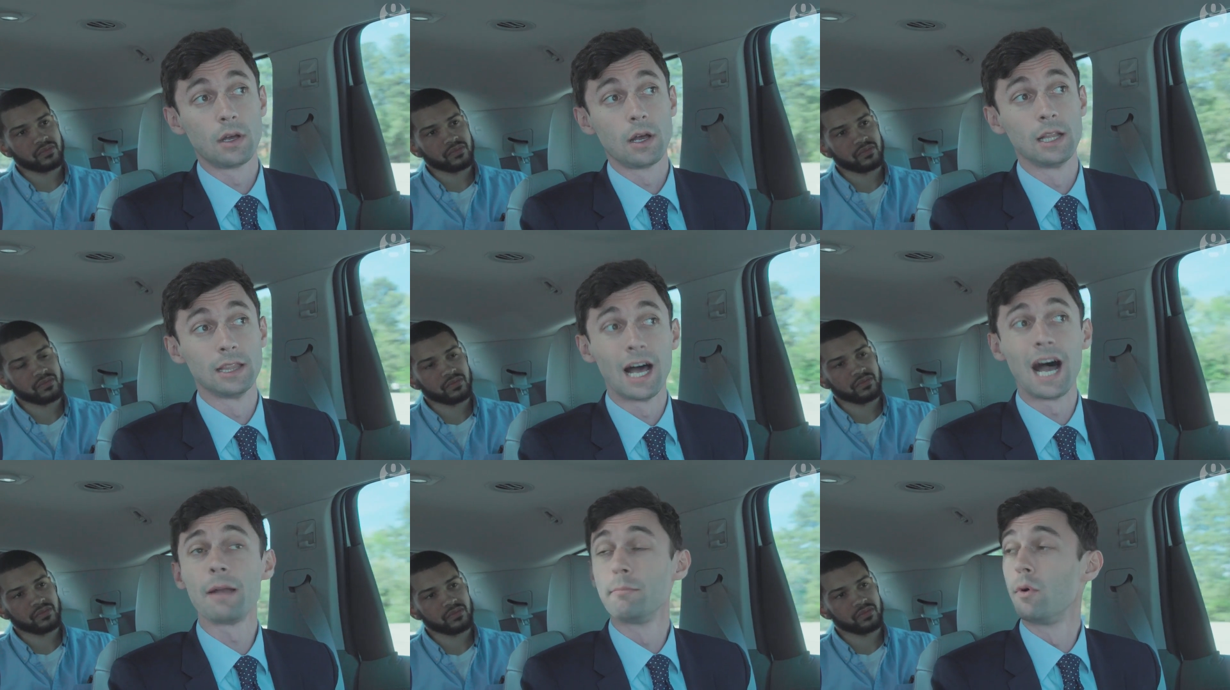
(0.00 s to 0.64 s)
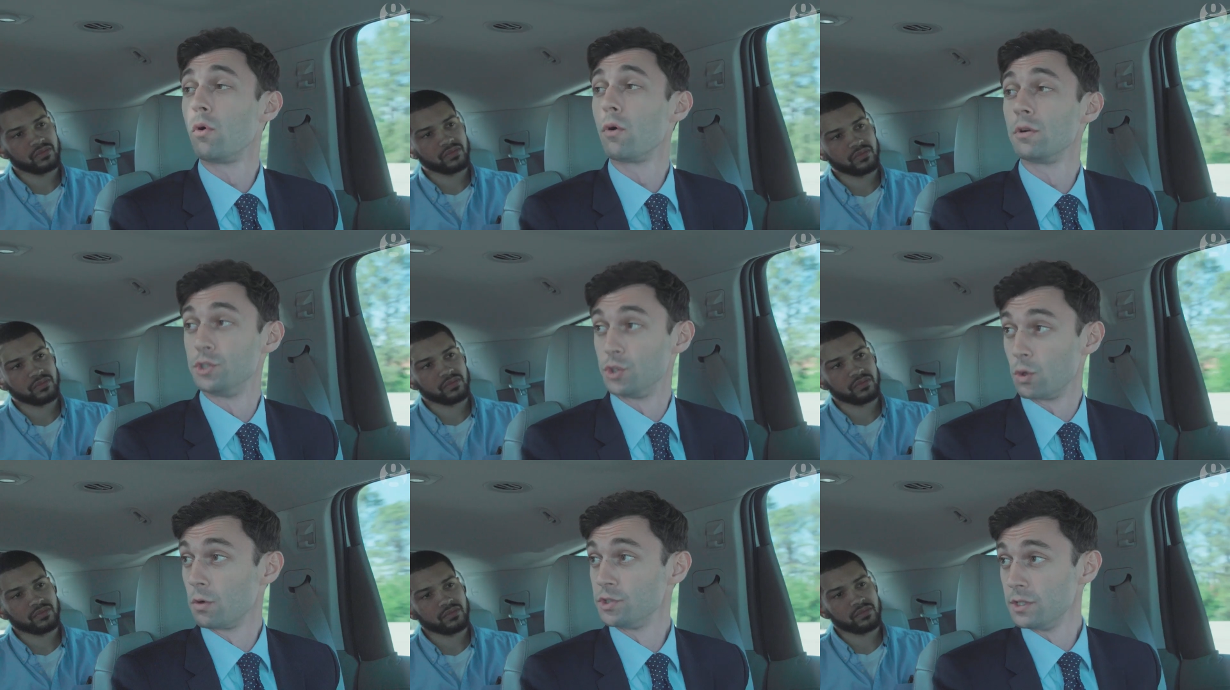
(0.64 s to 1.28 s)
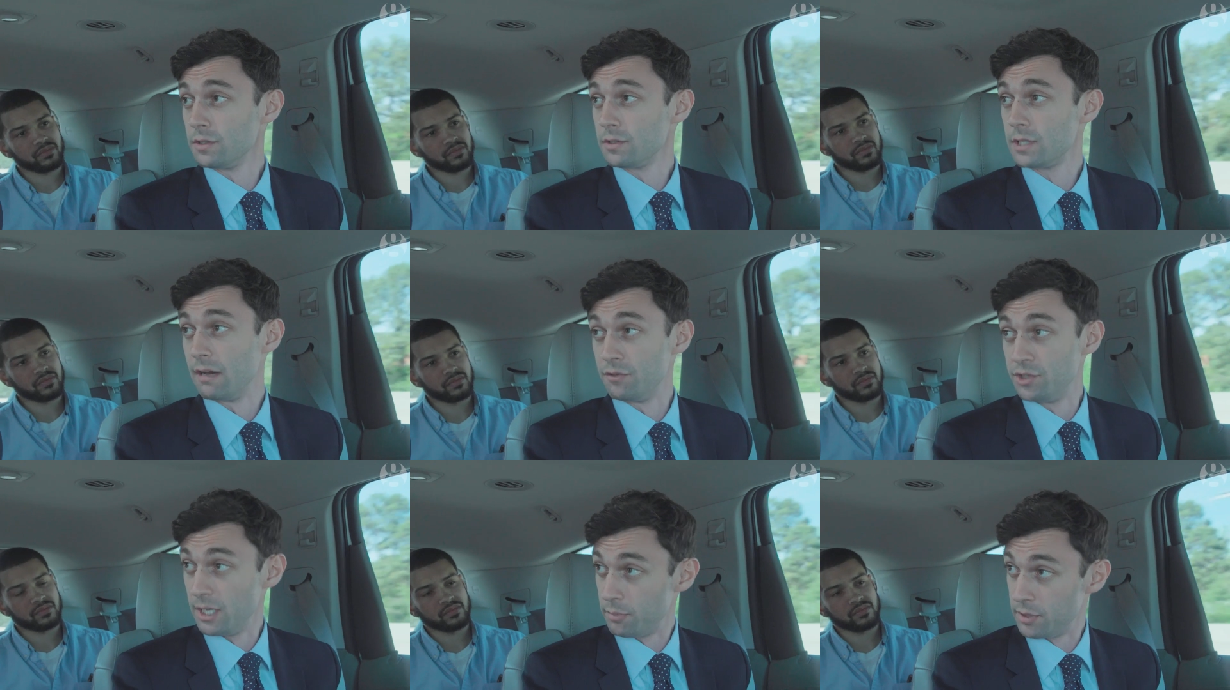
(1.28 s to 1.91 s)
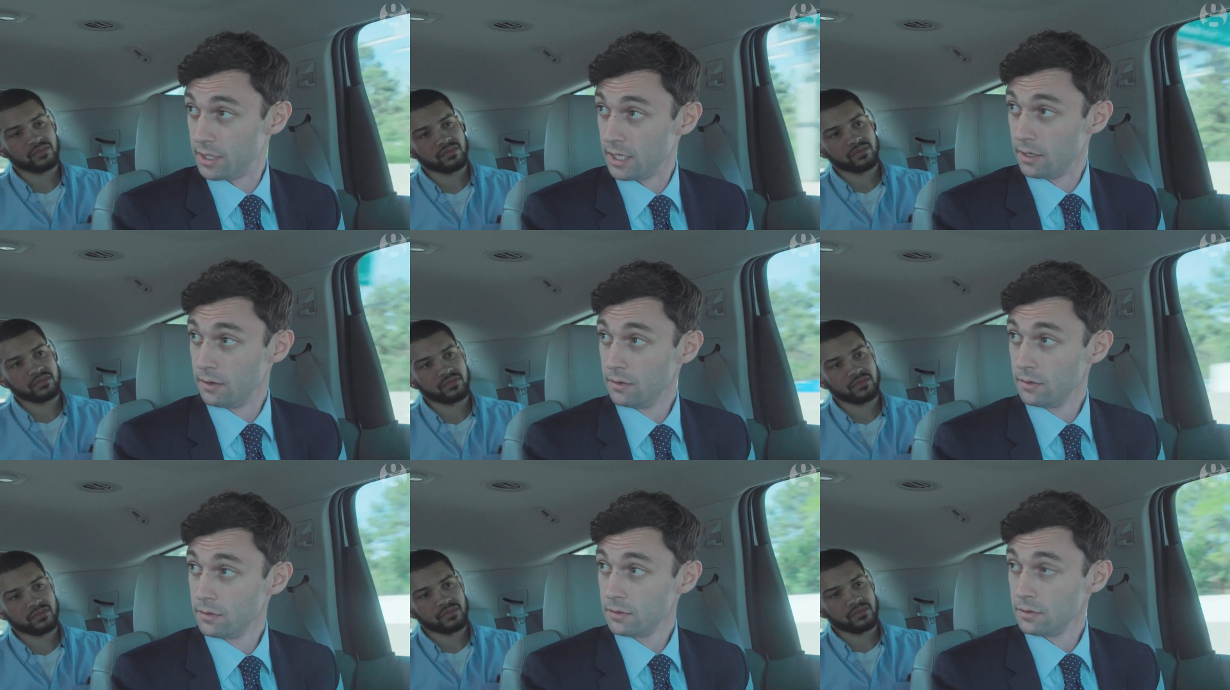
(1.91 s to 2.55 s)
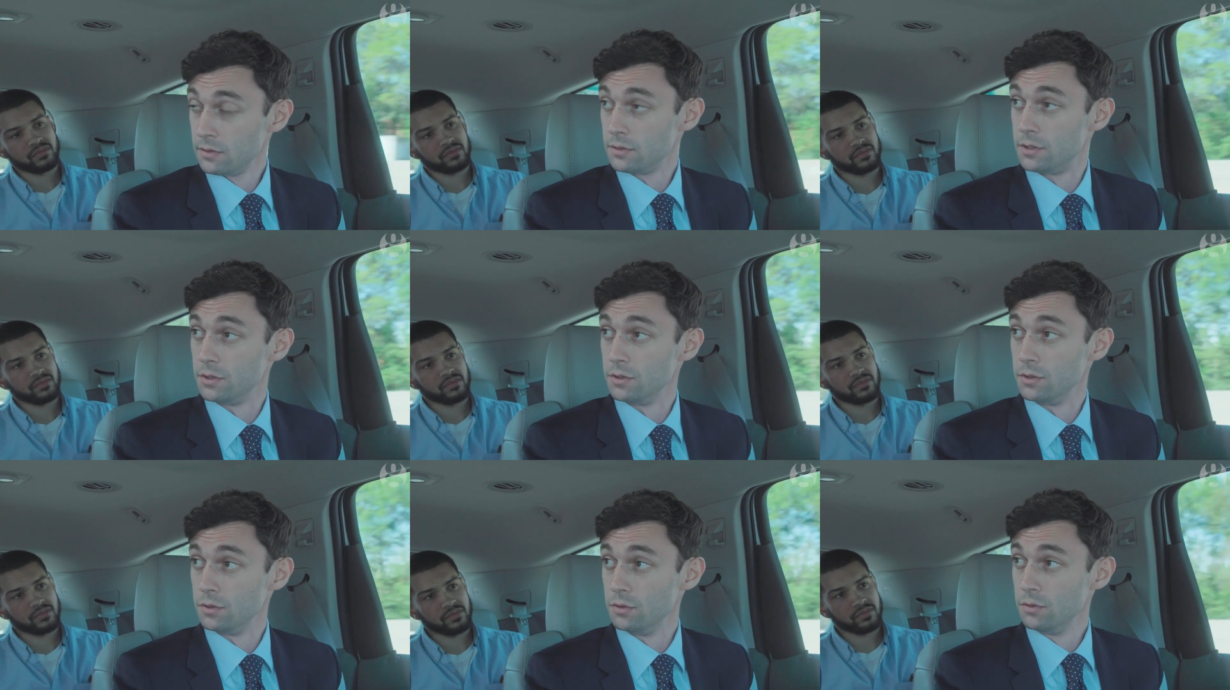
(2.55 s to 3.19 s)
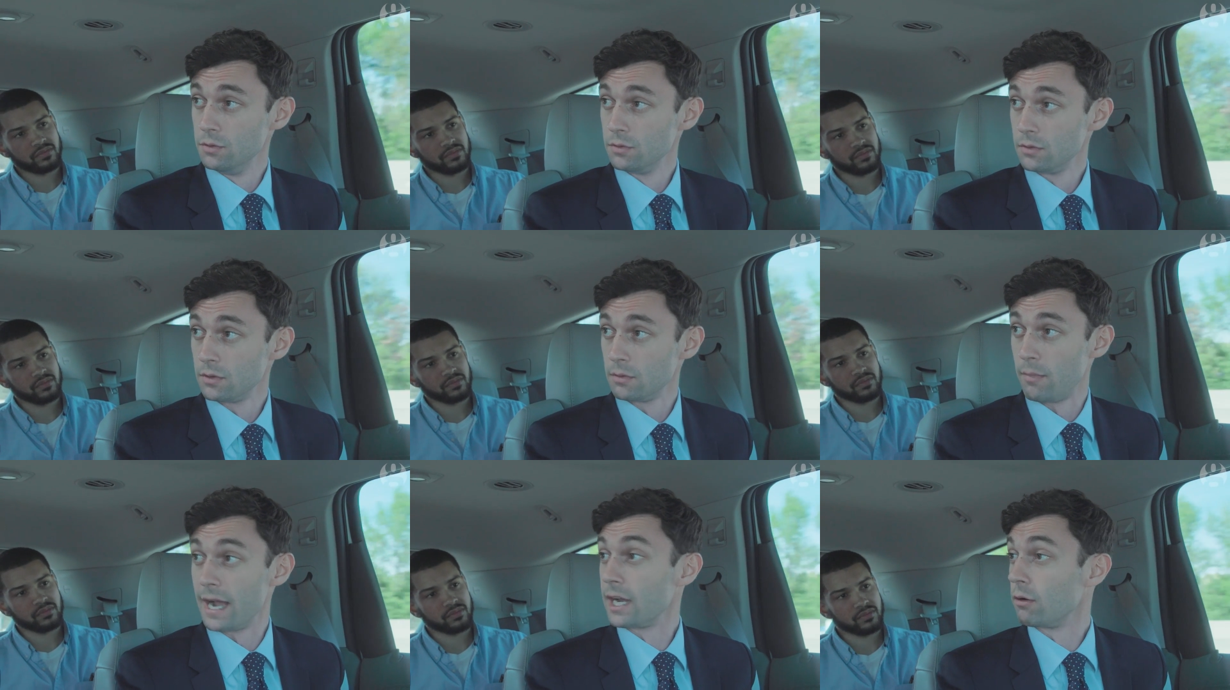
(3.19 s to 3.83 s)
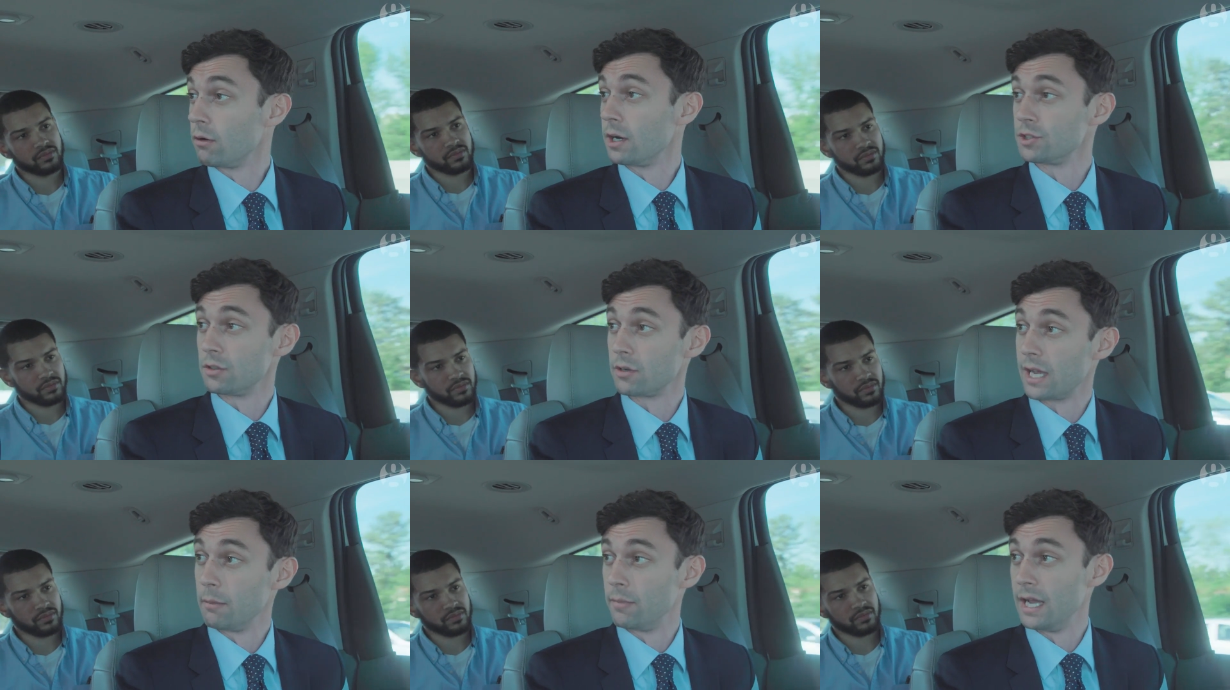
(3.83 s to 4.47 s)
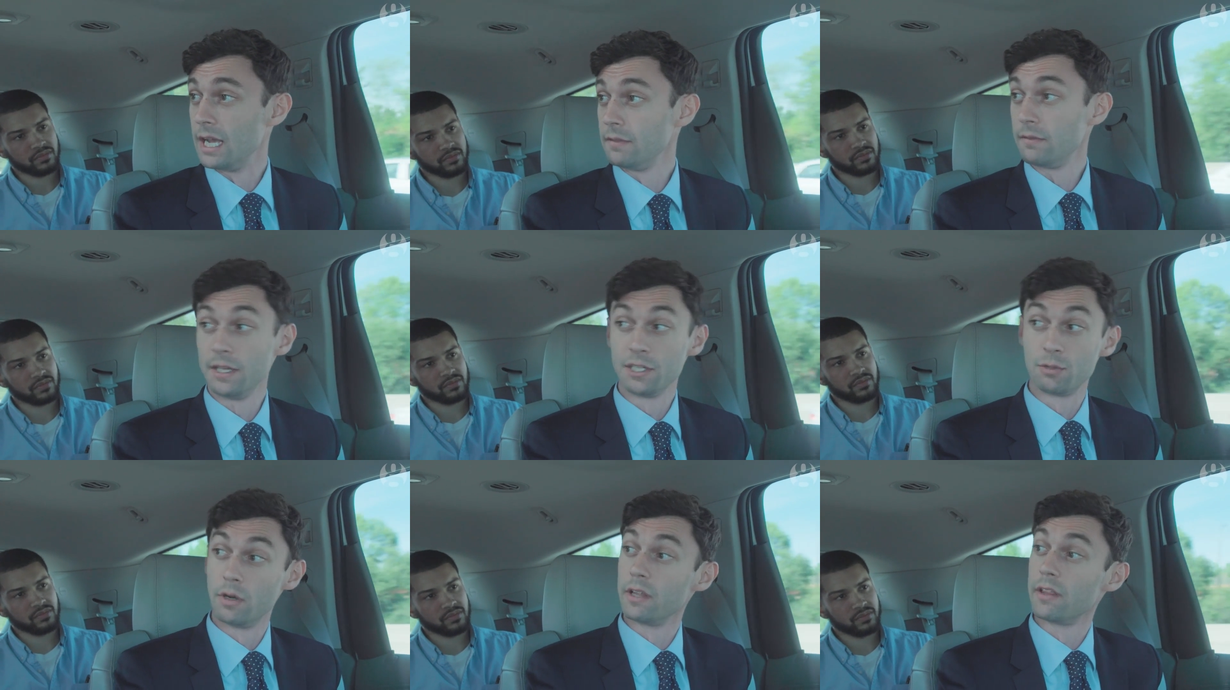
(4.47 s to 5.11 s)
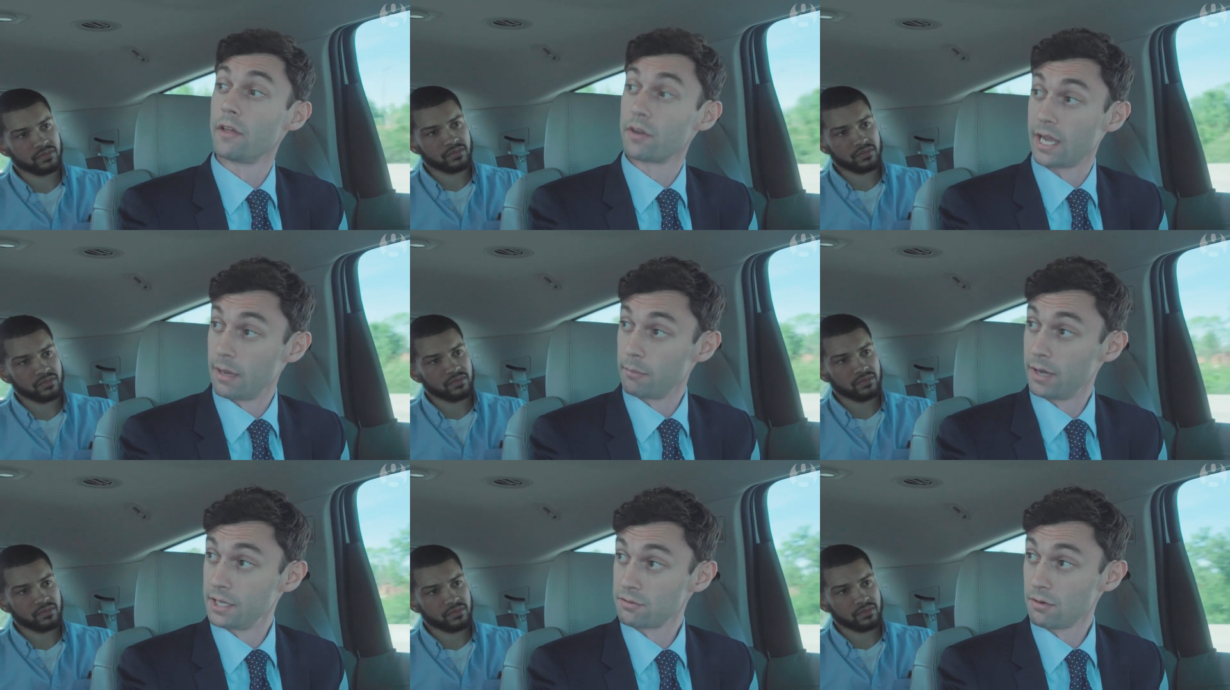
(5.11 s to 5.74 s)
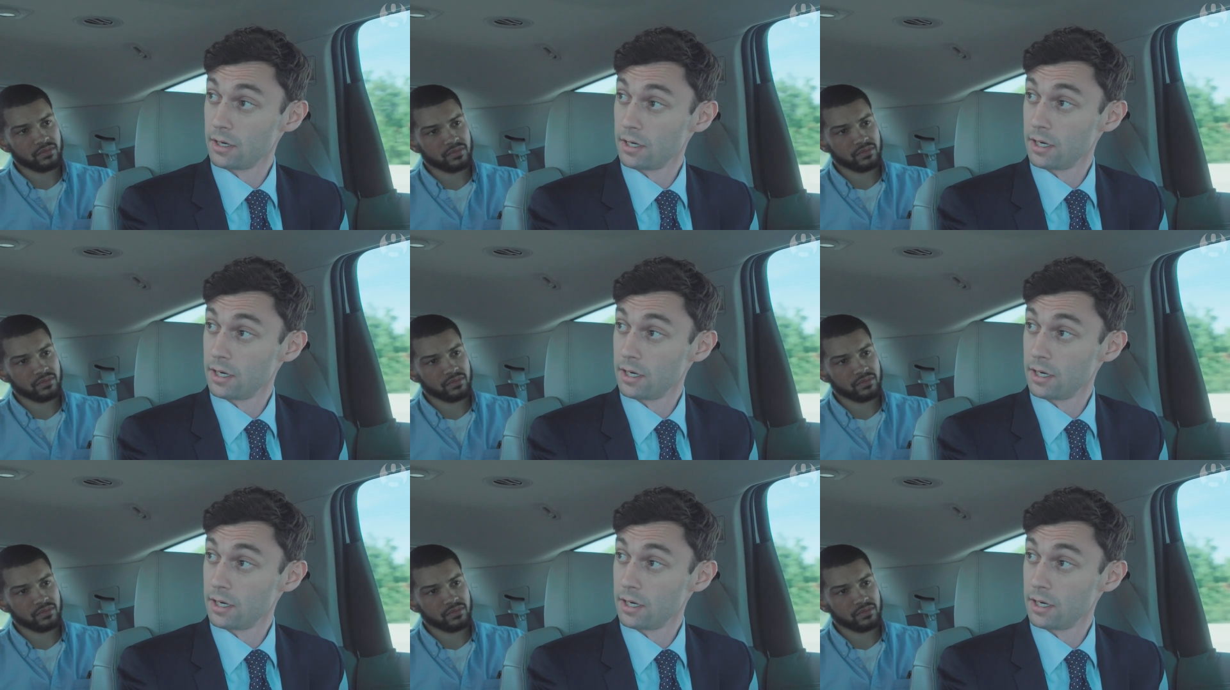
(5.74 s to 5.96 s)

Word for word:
Speaker 1: a lot more Georgians have chipped in to my congressional campaign than to any of the other campaigns right